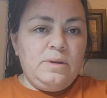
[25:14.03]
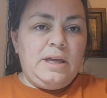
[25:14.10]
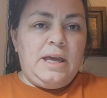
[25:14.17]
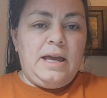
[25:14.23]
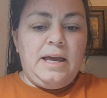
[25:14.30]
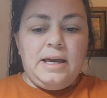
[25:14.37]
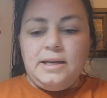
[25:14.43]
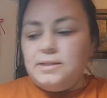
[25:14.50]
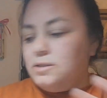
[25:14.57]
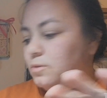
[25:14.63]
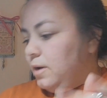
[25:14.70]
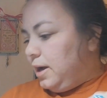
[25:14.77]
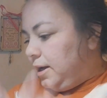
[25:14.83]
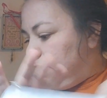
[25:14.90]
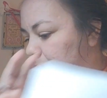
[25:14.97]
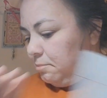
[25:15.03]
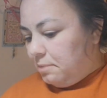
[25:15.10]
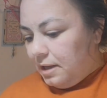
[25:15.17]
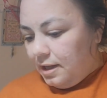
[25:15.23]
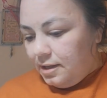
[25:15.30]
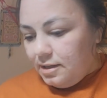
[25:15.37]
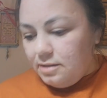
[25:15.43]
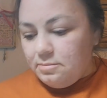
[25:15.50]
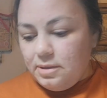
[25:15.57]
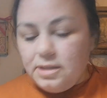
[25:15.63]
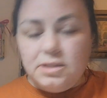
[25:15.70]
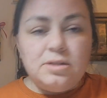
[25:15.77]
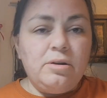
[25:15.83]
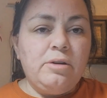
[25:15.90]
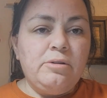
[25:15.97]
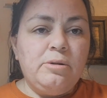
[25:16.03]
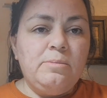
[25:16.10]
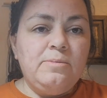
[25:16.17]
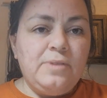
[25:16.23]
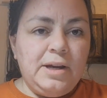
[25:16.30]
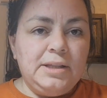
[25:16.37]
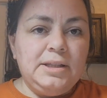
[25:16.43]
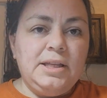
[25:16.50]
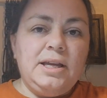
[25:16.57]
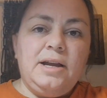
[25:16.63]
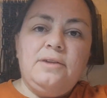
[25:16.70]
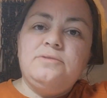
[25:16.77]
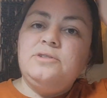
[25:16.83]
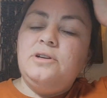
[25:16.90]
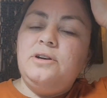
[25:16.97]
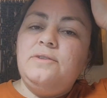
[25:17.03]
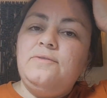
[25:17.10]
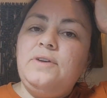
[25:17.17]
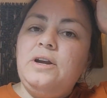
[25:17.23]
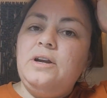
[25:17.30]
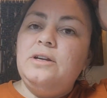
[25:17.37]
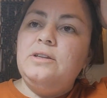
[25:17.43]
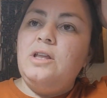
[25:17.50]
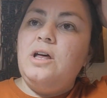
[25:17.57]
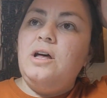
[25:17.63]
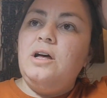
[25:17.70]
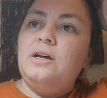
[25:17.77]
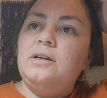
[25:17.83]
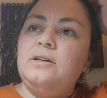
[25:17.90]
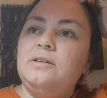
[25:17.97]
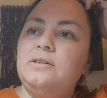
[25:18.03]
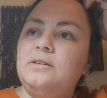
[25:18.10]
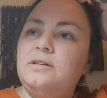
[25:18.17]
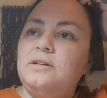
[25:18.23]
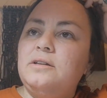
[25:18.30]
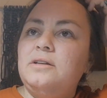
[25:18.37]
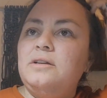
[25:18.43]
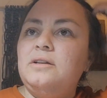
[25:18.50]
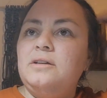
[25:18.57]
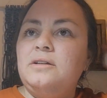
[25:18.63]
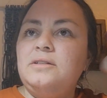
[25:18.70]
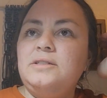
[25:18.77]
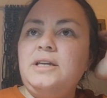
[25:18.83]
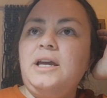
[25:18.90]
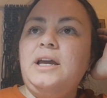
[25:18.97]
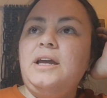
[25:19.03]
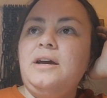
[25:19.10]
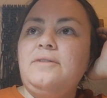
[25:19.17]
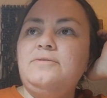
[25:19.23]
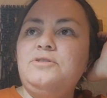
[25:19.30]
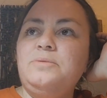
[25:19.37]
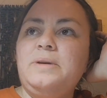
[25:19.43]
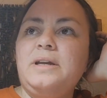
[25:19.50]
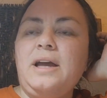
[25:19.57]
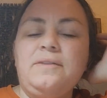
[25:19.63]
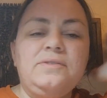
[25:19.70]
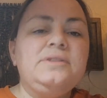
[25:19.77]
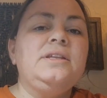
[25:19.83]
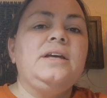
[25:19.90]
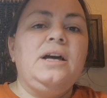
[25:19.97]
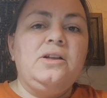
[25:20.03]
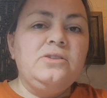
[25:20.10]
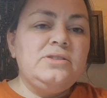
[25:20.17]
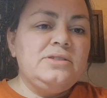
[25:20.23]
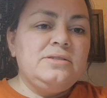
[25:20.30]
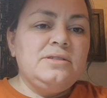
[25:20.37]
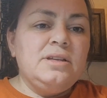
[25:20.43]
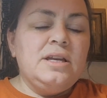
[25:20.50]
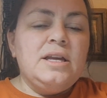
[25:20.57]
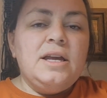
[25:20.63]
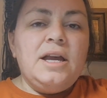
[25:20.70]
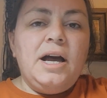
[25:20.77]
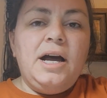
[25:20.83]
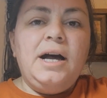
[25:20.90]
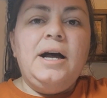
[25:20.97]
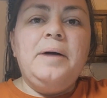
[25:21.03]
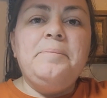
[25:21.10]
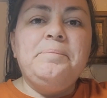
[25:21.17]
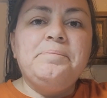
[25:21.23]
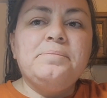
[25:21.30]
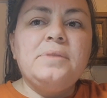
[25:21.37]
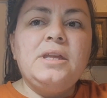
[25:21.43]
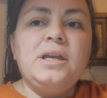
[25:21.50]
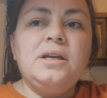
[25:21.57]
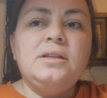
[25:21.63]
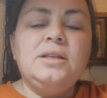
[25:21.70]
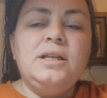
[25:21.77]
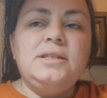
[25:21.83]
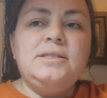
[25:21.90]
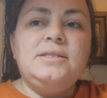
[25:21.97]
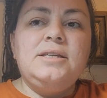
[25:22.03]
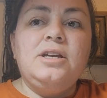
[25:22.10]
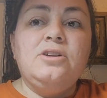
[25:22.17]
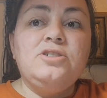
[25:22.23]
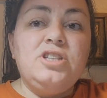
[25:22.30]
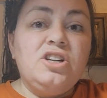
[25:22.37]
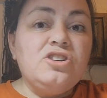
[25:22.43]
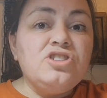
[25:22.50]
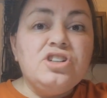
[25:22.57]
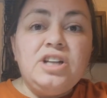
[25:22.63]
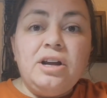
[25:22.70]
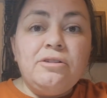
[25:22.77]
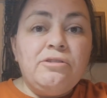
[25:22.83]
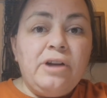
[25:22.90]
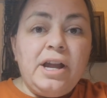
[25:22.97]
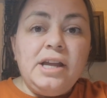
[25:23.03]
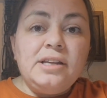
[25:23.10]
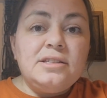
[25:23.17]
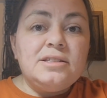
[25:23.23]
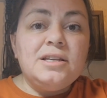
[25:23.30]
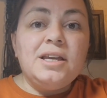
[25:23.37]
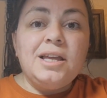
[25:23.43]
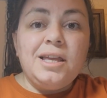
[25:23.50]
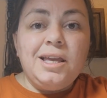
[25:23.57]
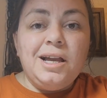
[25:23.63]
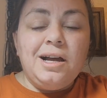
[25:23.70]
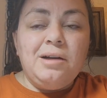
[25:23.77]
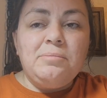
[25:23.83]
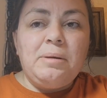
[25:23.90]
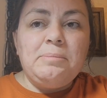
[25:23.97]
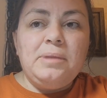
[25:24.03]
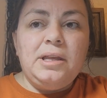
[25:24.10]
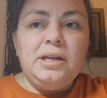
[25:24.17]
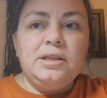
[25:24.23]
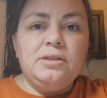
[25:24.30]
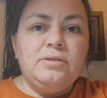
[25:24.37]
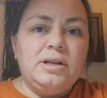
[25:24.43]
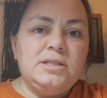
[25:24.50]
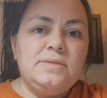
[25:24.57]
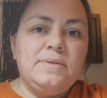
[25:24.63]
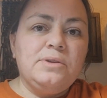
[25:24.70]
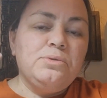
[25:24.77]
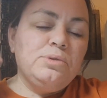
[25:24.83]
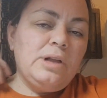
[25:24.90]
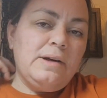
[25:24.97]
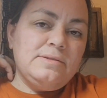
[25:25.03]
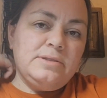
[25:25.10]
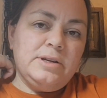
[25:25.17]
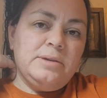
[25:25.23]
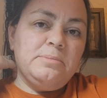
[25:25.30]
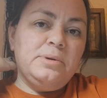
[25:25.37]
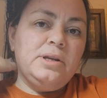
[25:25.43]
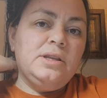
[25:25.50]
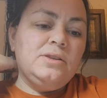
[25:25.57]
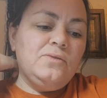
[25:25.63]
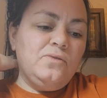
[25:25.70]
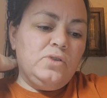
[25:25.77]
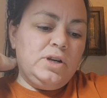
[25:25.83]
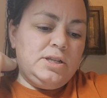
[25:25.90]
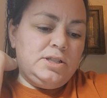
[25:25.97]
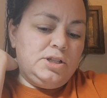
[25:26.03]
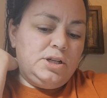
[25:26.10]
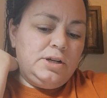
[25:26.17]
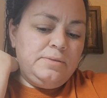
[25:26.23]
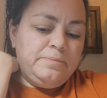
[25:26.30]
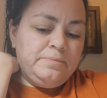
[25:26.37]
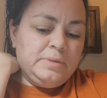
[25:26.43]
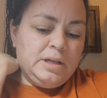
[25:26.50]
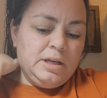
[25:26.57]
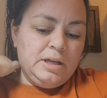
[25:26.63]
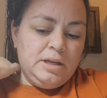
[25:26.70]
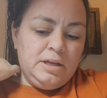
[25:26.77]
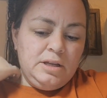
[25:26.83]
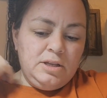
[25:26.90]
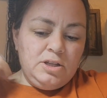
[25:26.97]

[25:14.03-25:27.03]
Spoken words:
Okay, so I am back in my sewing room finally after a very long day of doing everything else. Let's see here. Dinner turned out great. Yum. I'm letting the rest of it cool off so I can put it in the freezer.